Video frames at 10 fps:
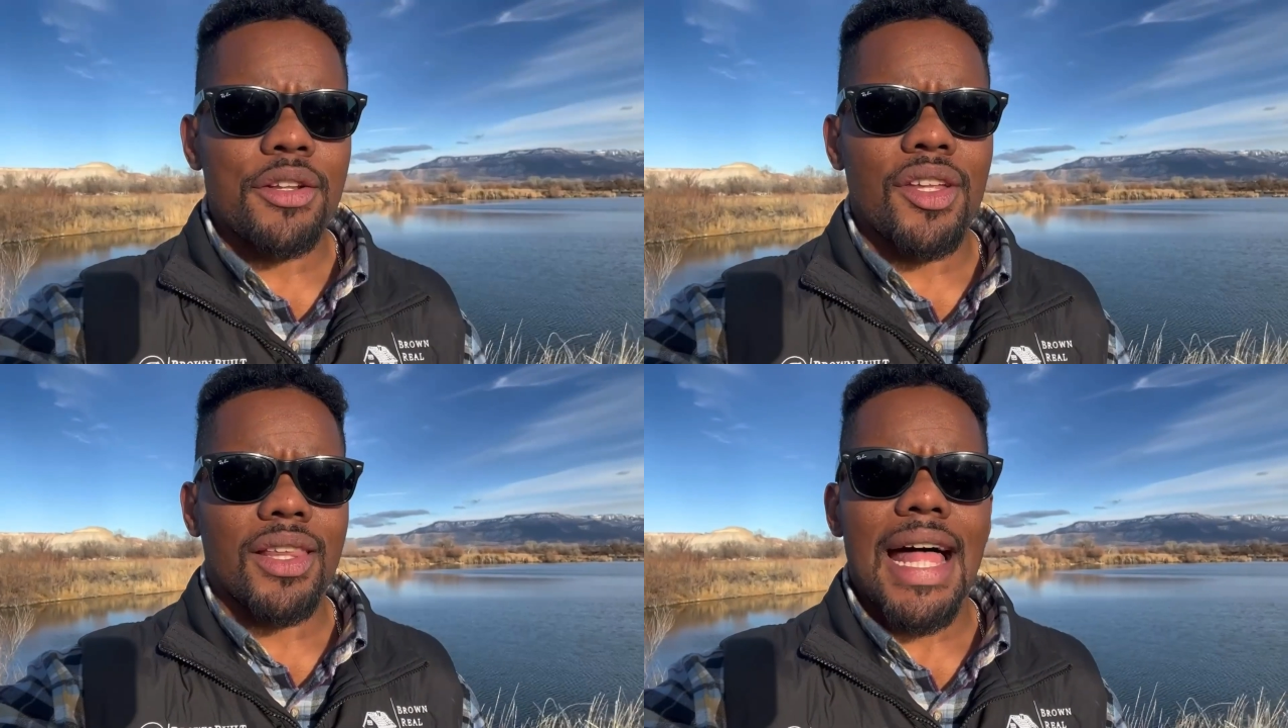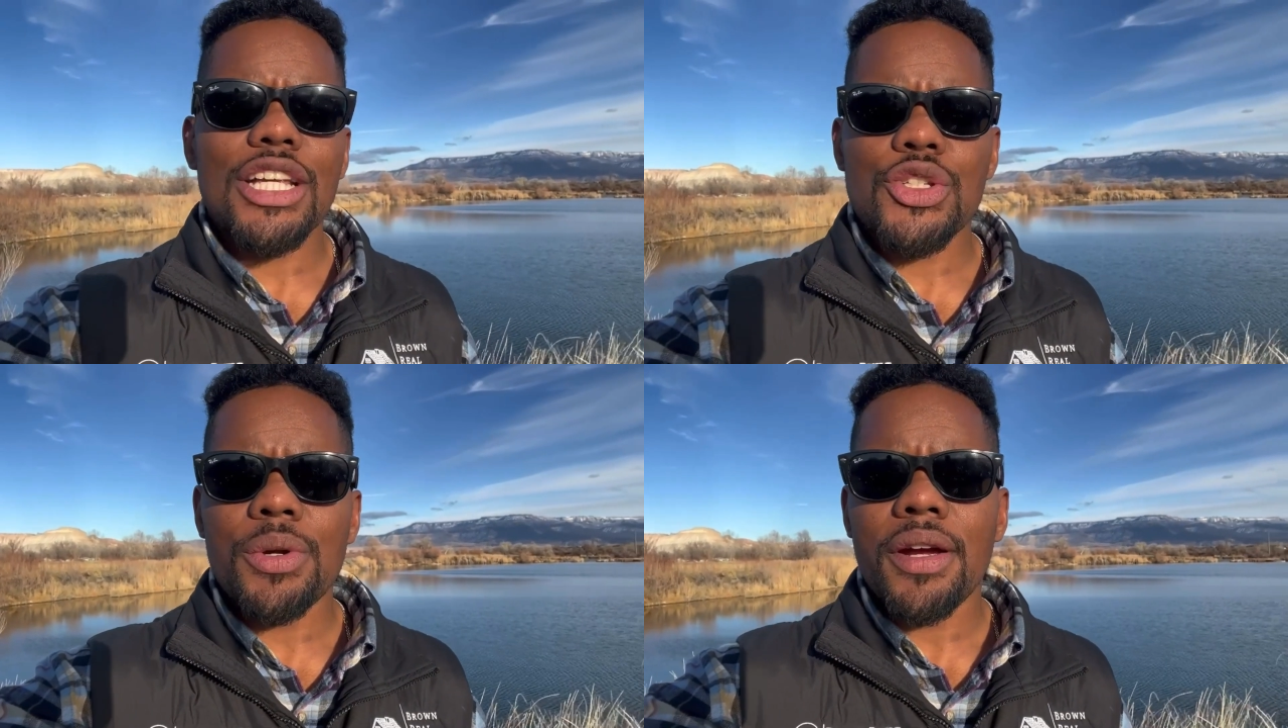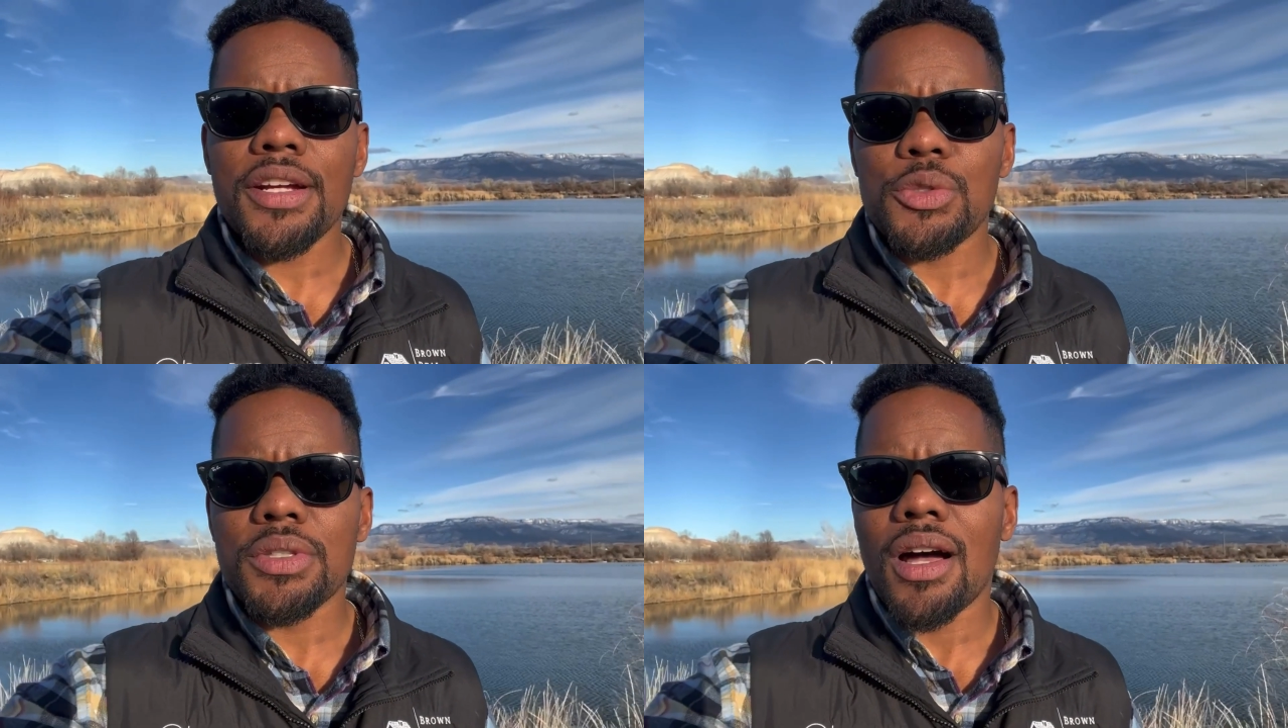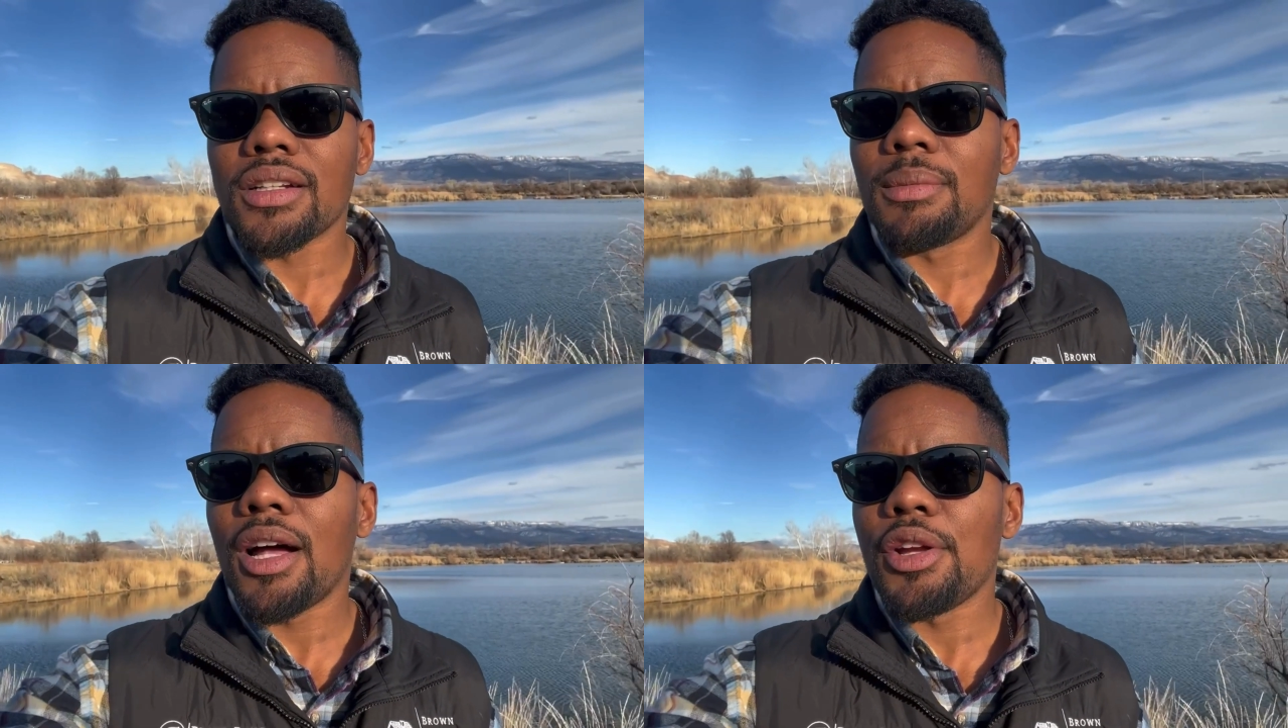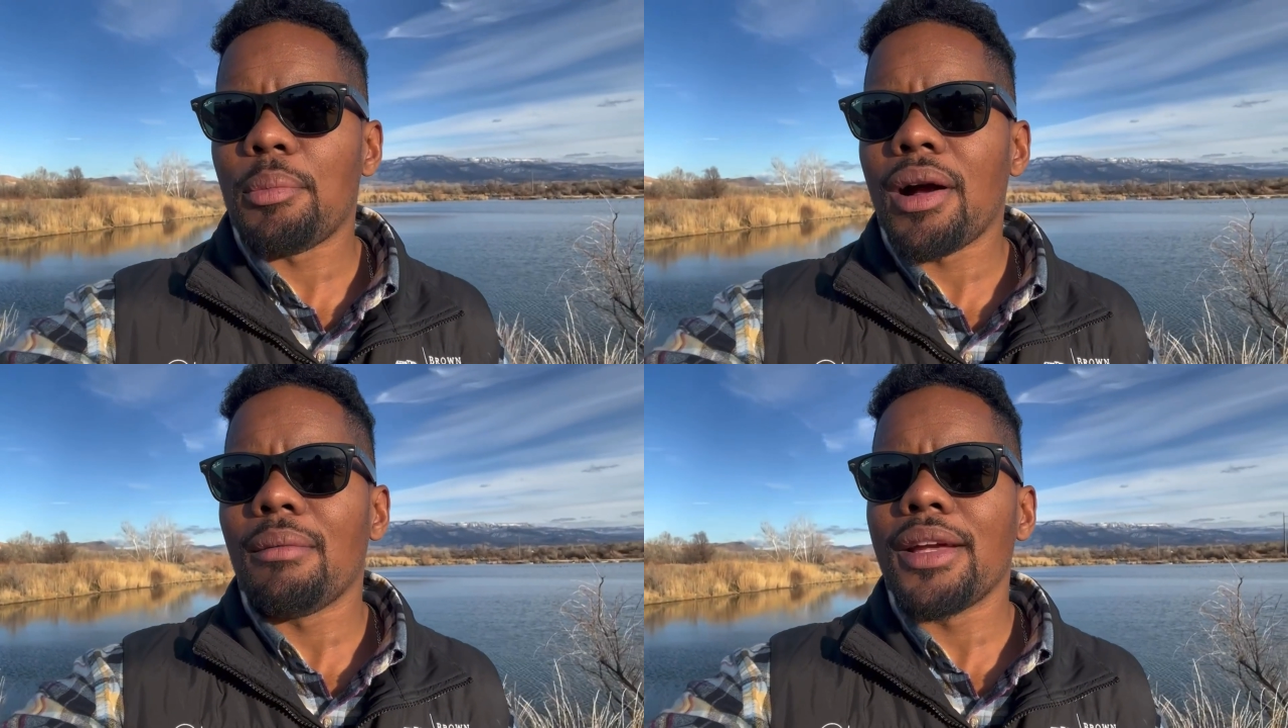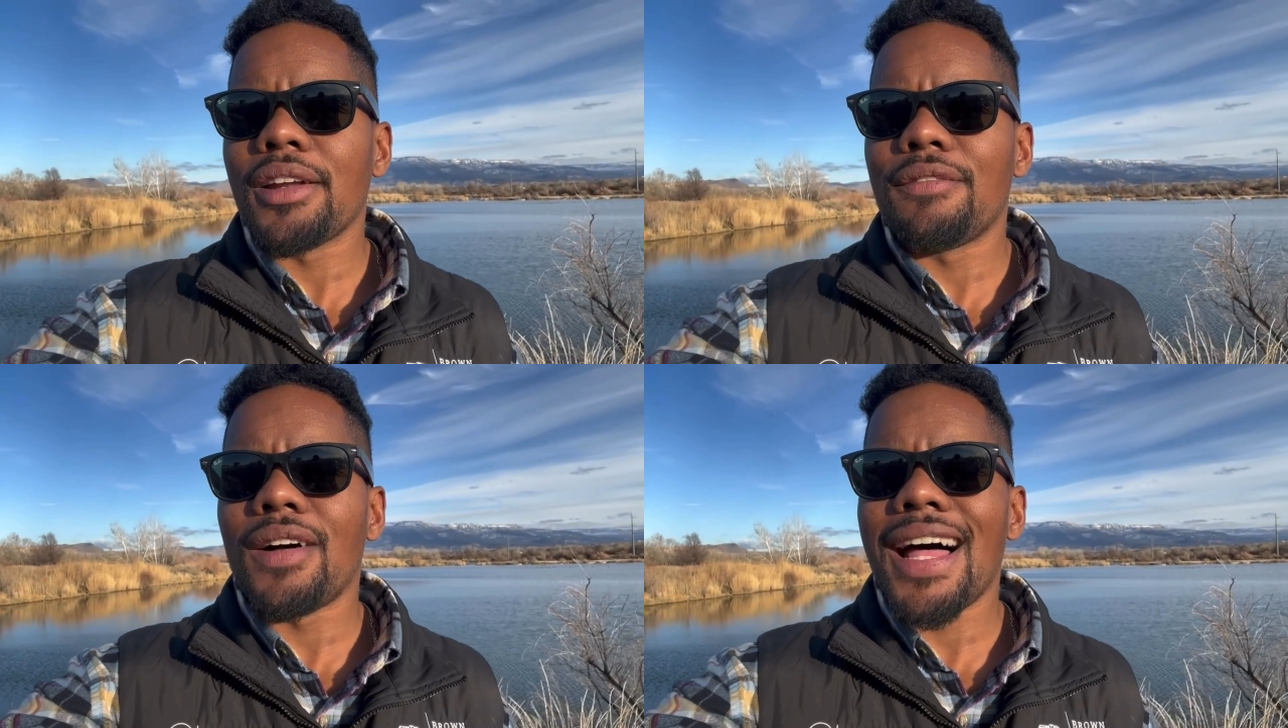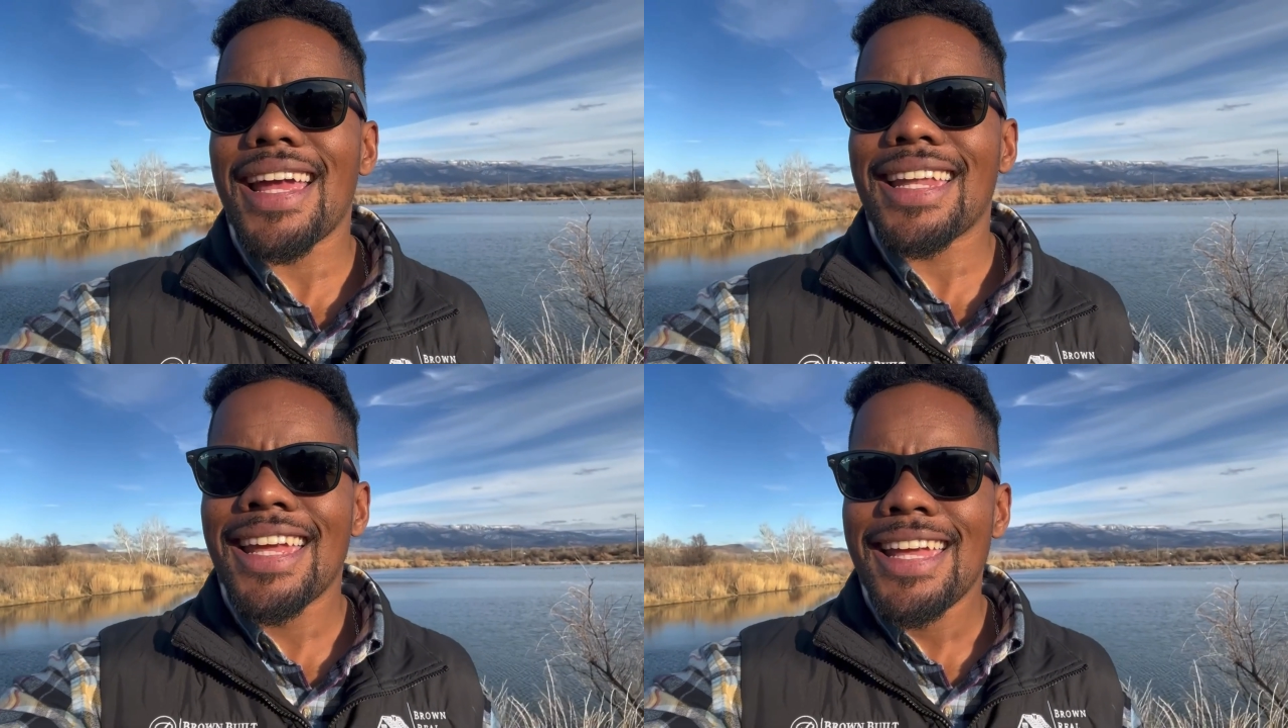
to the last two areas we talked about, you're probably going to find